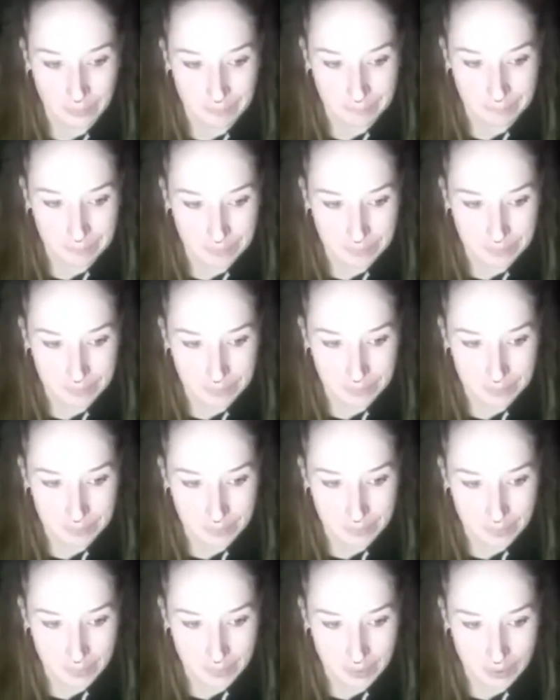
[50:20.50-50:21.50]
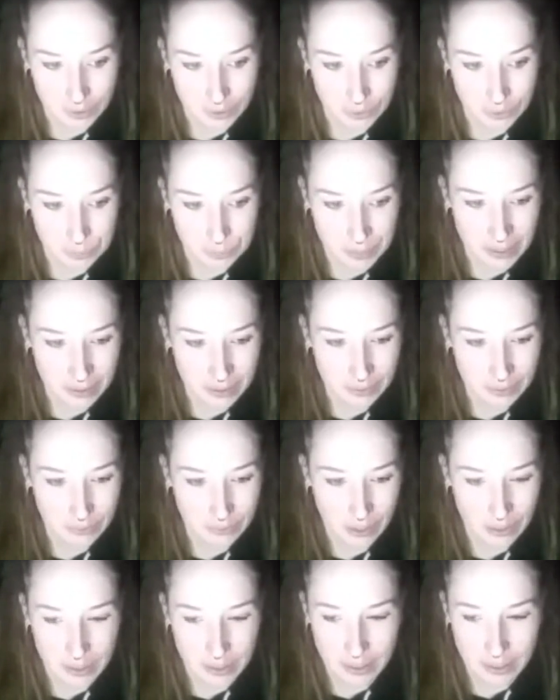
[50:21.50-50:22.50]
just make it very clear to you
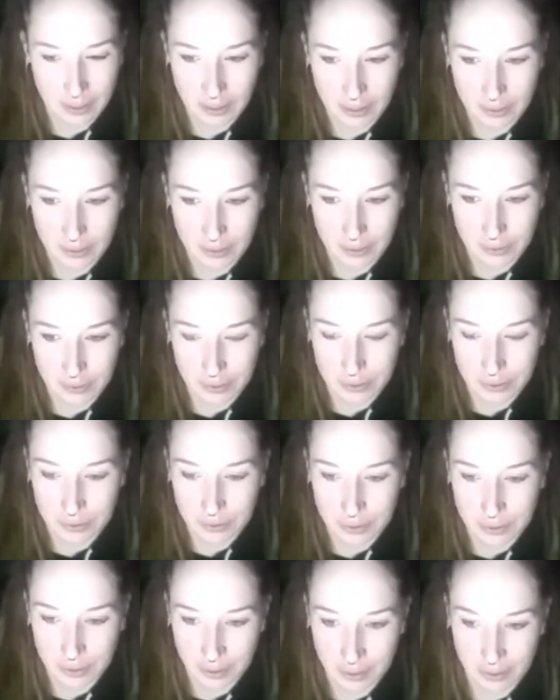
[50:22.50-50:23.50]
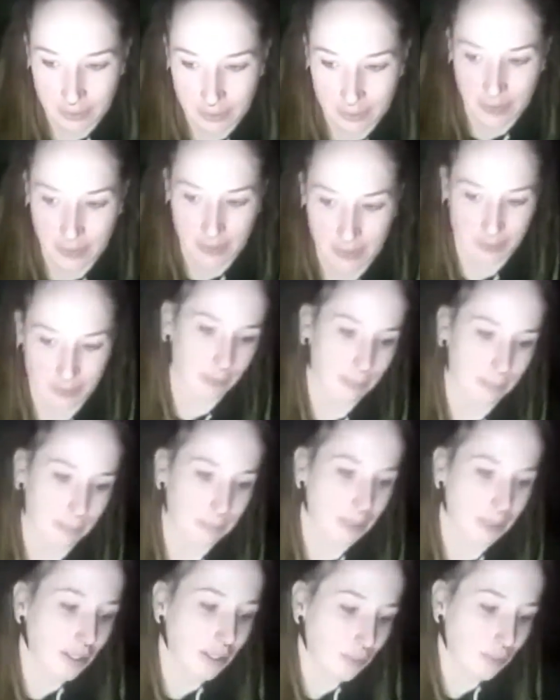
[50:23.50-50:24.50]
that is them. Whereas for an
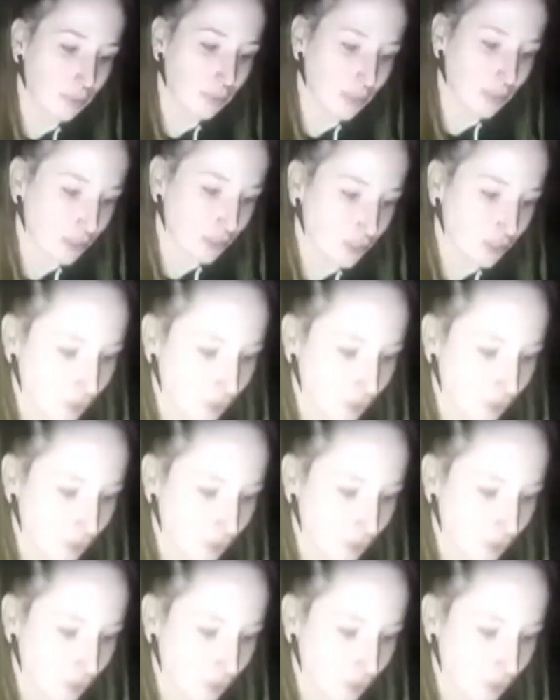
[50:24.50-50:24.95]
imposter, that